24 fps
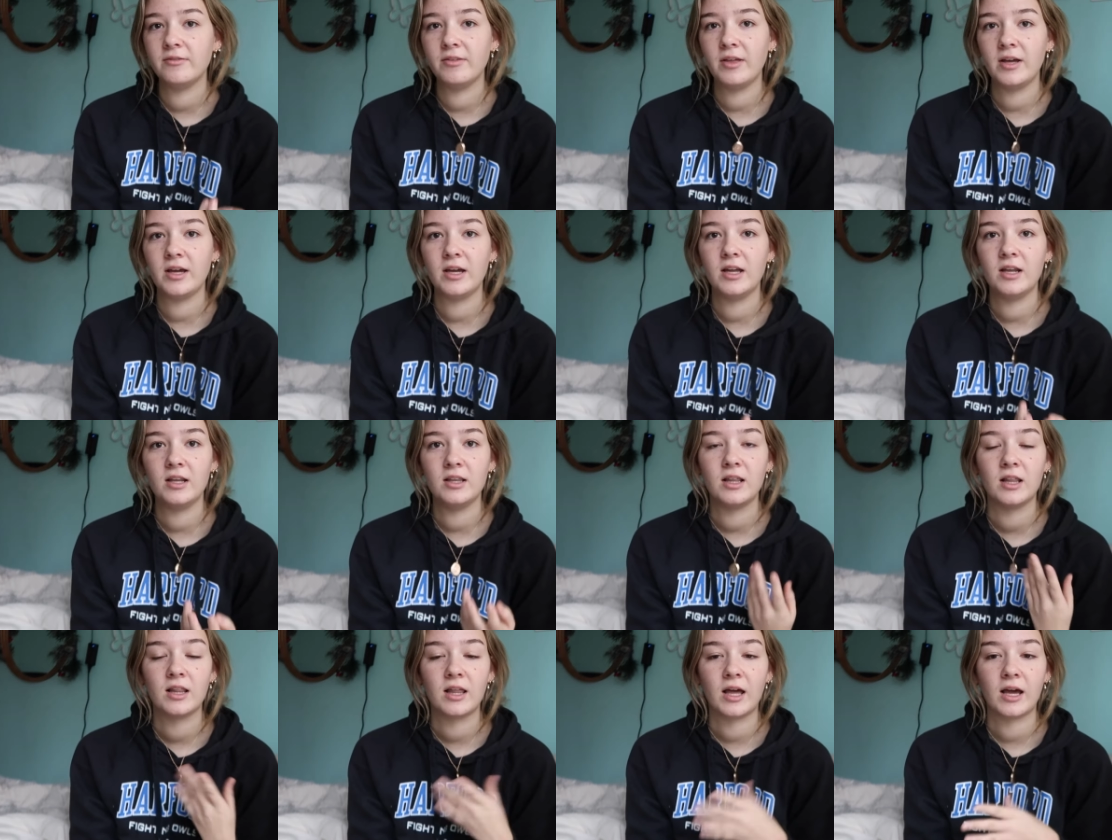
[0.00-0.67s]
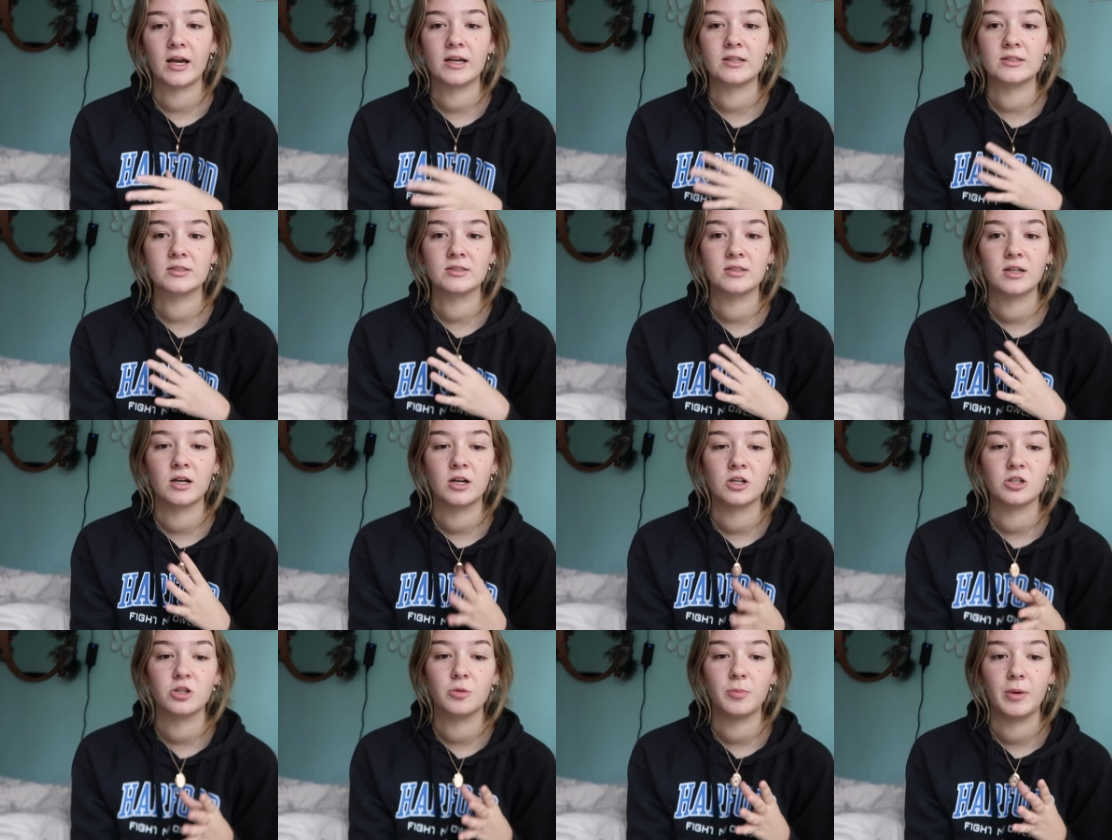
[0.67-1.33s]
that the last
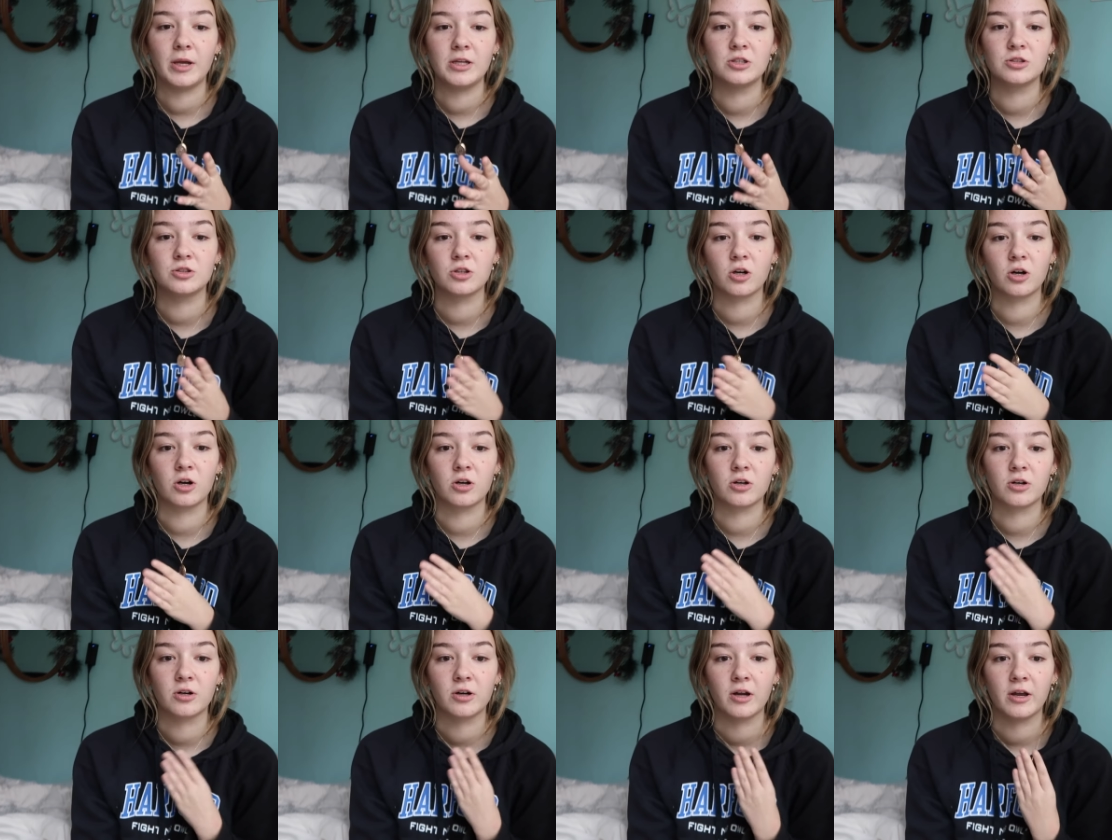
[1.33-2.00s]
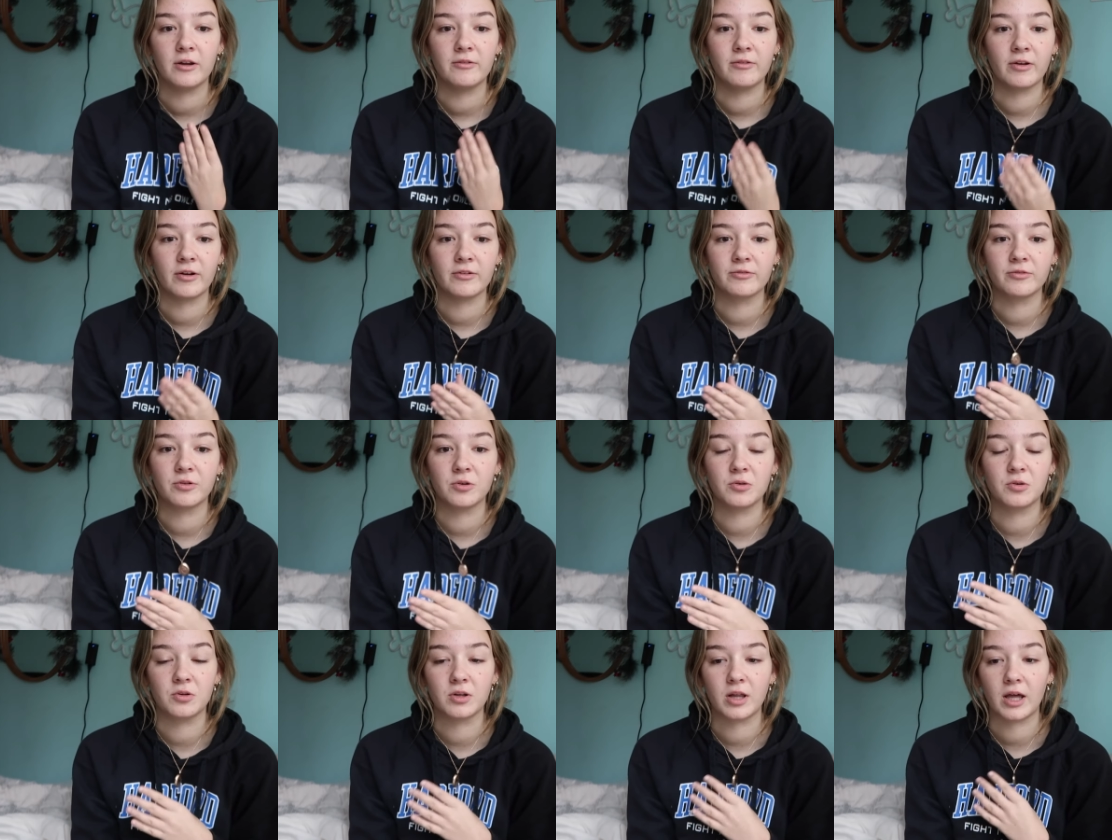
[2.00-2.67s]
one hundred pages are
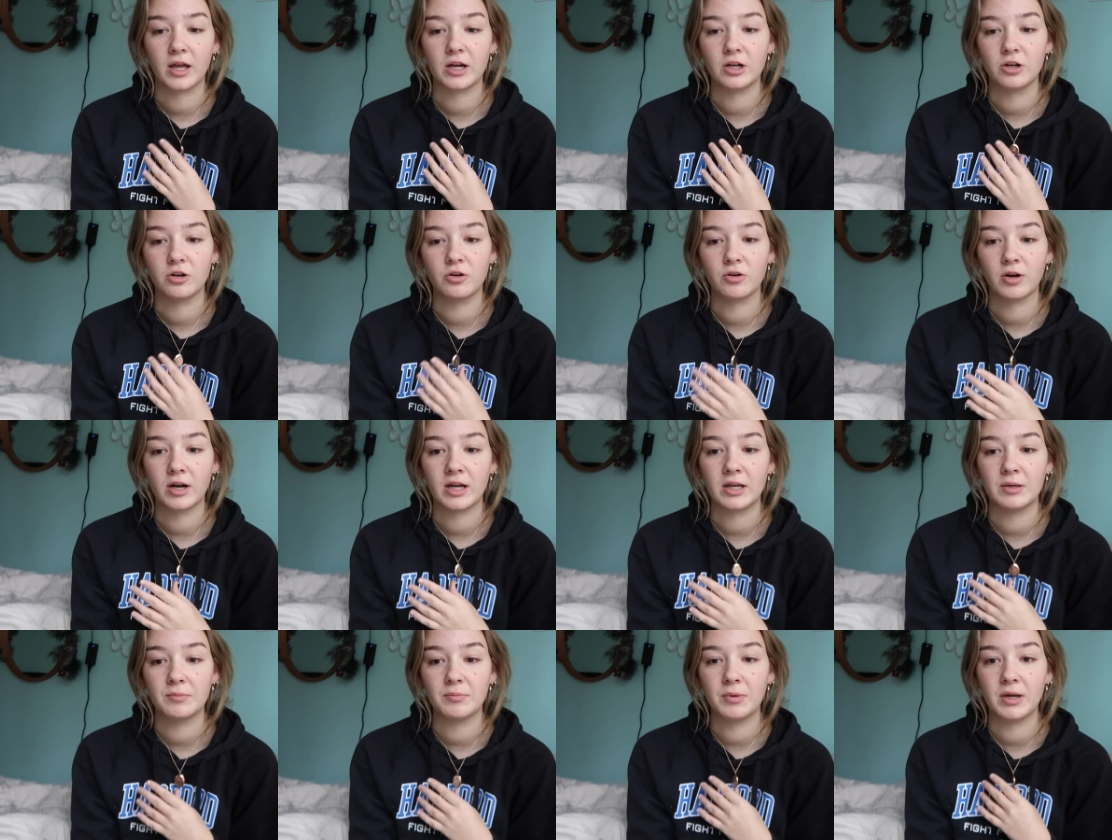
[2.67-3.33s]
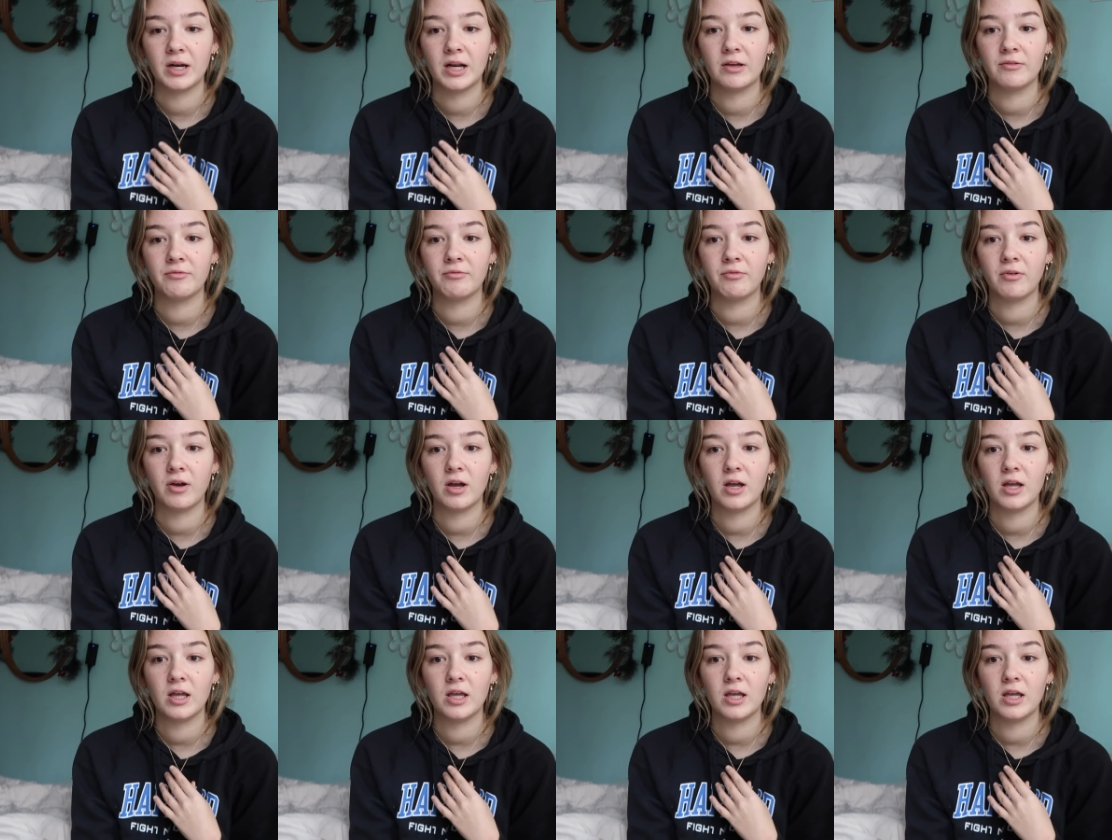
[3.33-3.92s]
eventful and great, but if